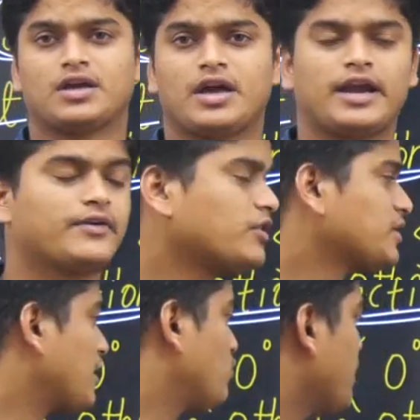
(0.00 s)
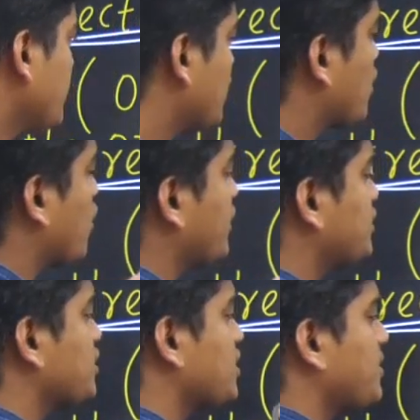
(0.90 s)
and for that one the
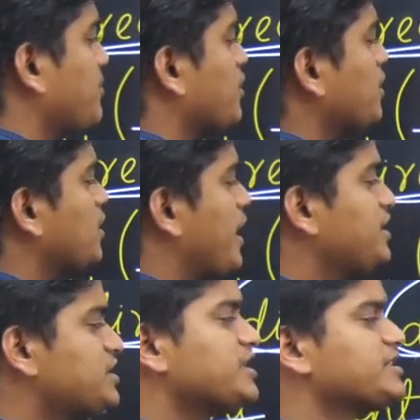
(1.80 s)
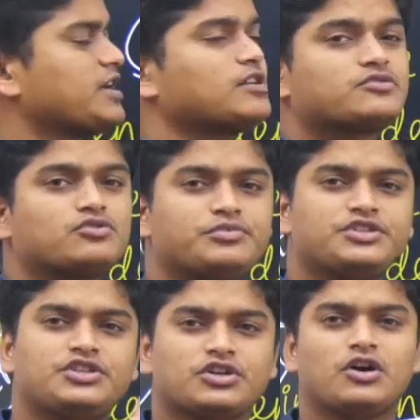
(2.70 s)
condition, remember, incidence angle should be
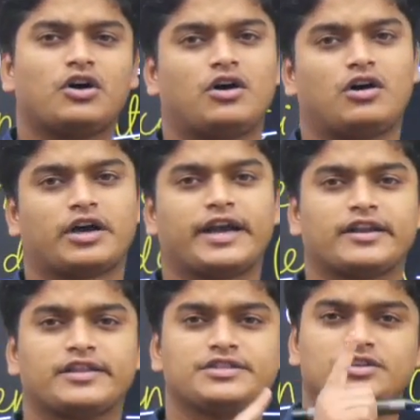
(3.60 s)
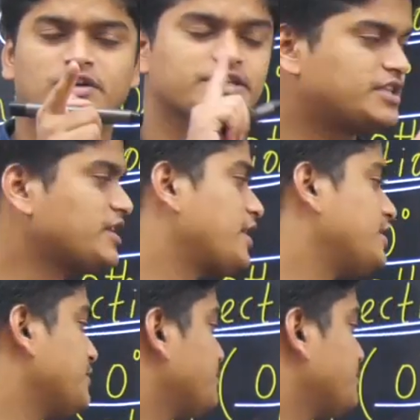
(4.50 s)
0 greater than 0, less than 90.